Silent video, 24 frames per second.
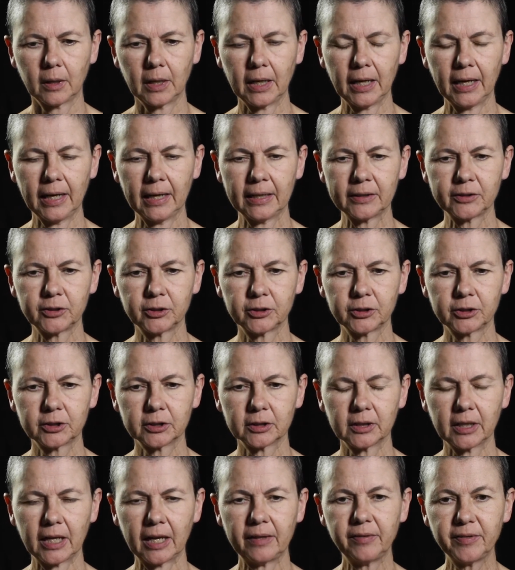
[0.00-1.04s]
And
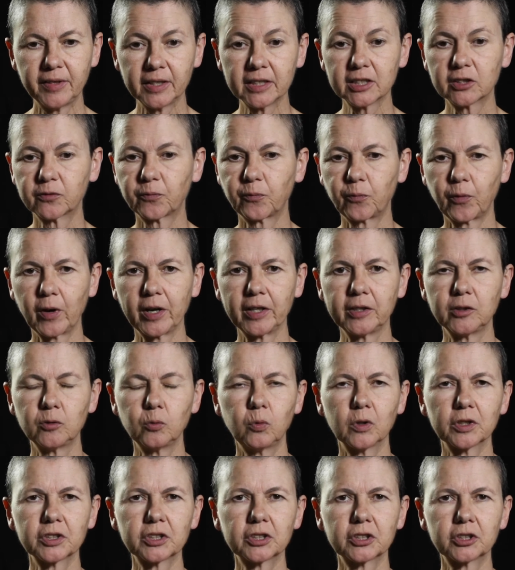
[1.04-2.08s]
this friend
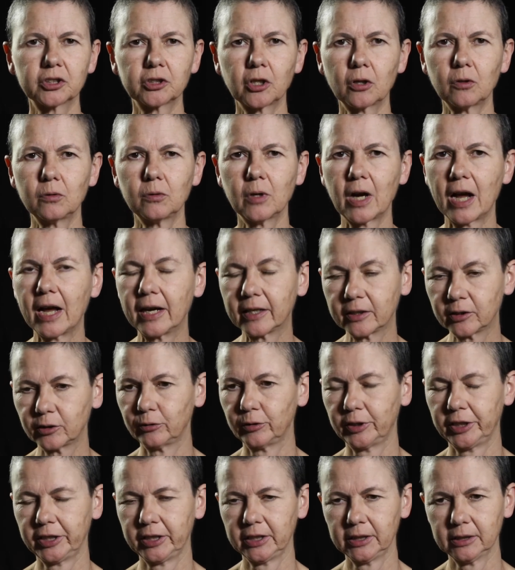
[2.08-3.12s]
was so
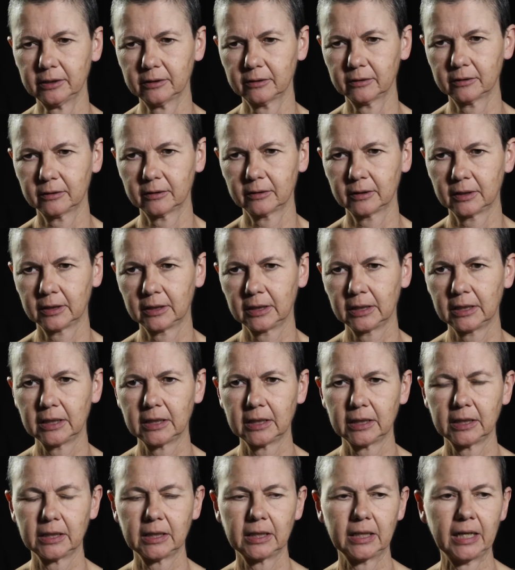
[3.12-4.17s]
angry
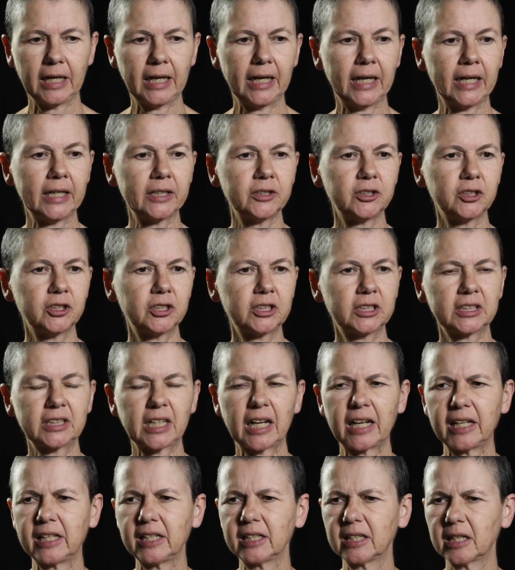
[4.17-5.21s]
and
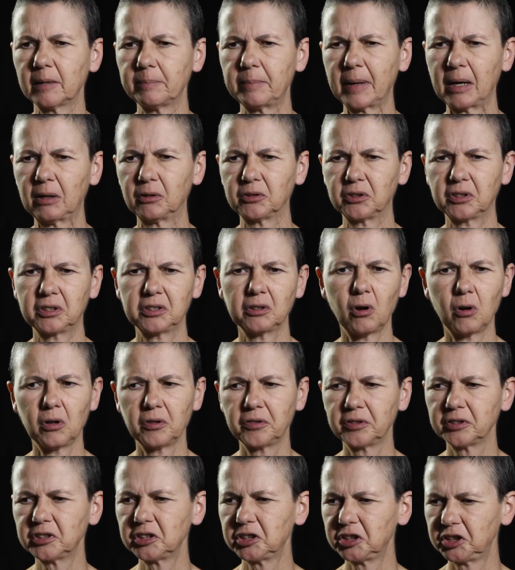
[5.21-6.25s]
saying about all
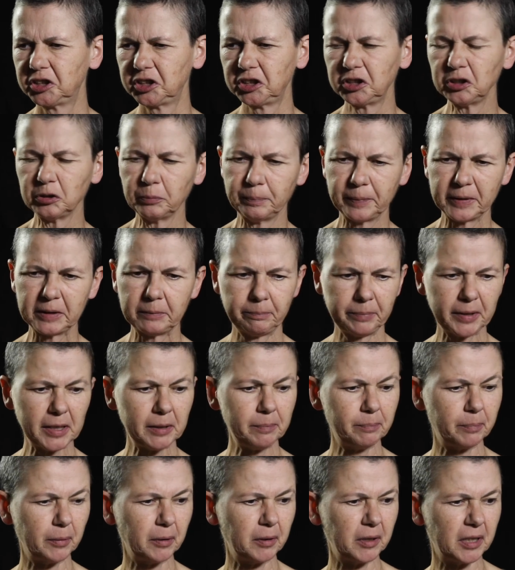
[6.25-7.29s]
the stupid
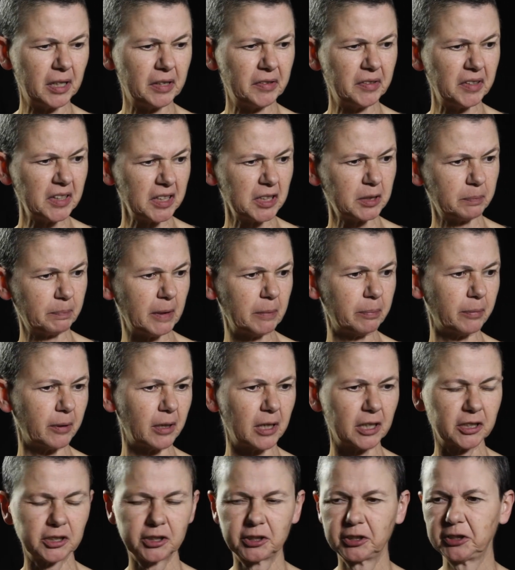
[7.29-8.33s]
people, and these people
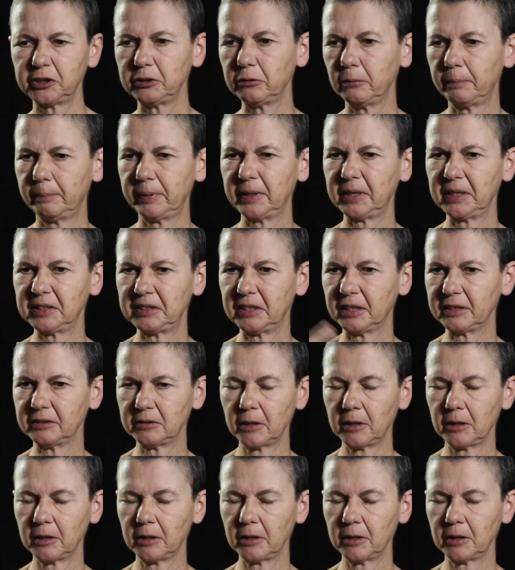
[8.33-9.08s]
are stupid,